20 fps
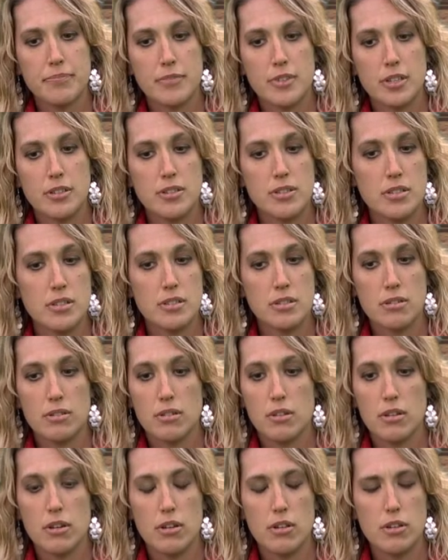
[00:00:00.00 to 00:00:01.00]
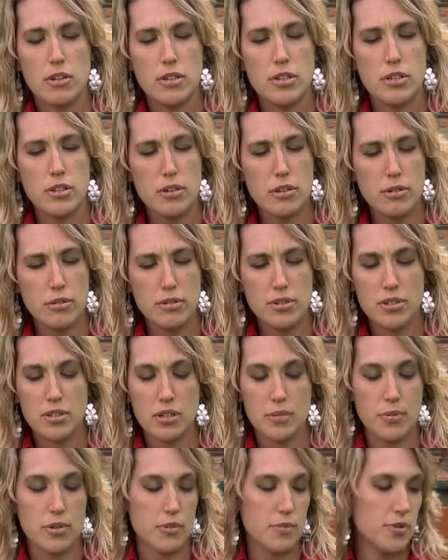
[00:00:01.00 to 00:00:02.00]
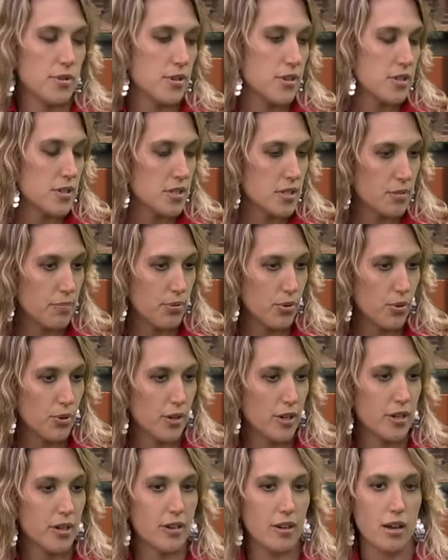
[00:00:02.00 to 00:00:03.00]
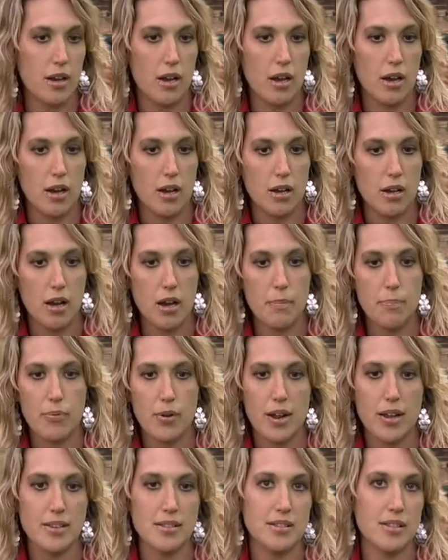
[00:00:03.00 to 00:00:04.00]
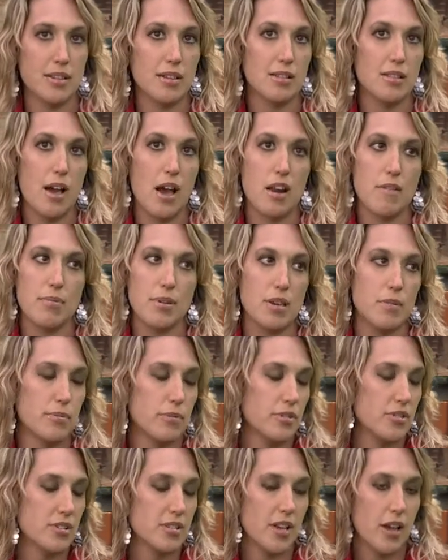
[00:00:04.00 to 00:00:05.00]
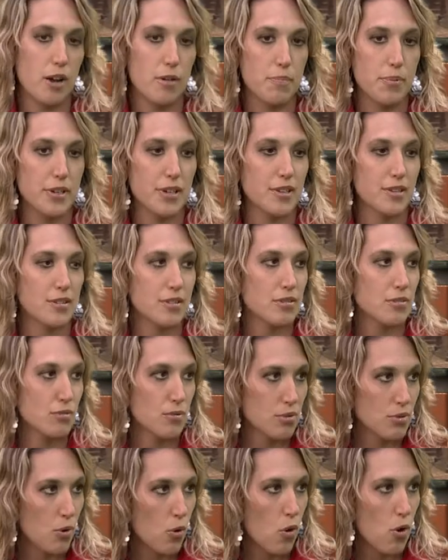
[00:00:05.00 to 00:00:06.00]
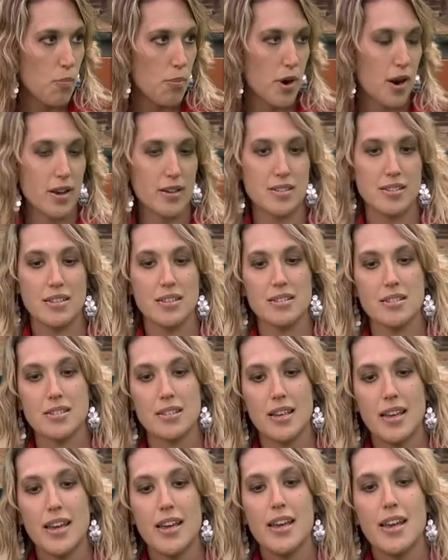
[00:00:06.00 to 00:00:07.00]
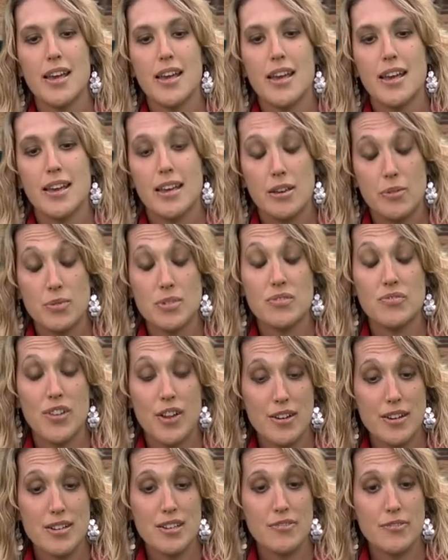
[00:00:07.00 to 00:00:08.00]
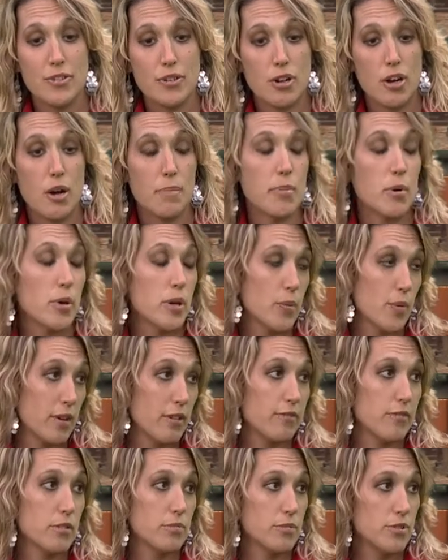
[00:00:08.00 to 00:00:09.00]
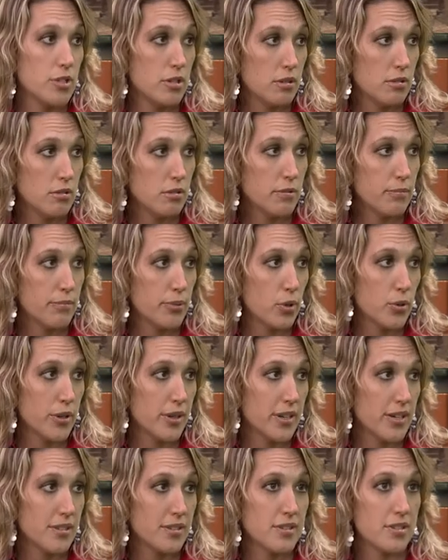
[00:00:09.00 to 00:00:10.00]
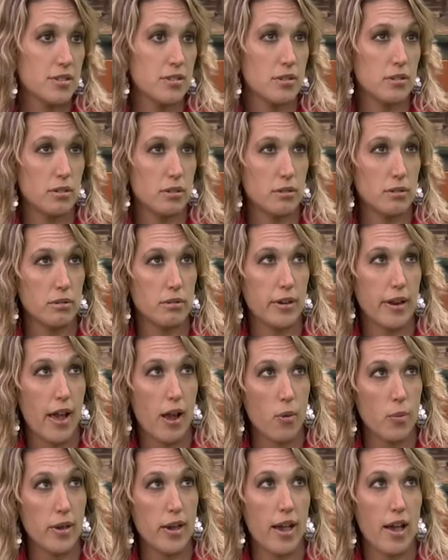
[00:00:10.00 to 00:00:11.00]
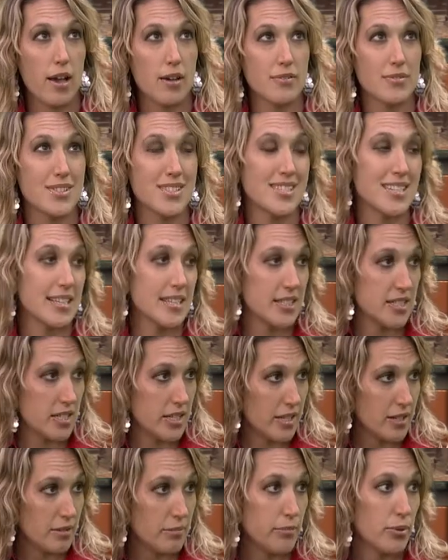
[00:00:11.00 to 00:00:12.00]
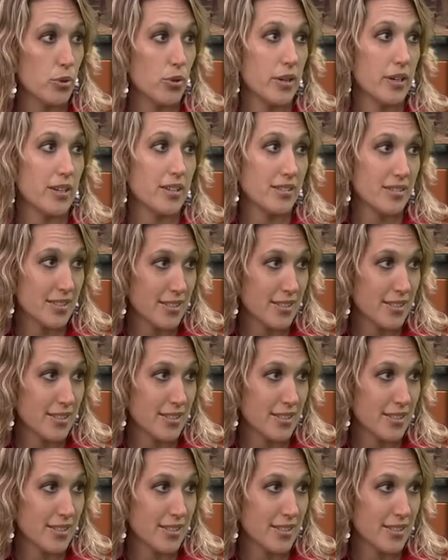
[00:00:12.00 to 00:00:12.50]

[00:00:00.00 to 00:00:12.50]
just huge community support, uprising, a lot of people just helping us through the whole process. It was very difficult, but we went from 2 employees to now we have 16 employees.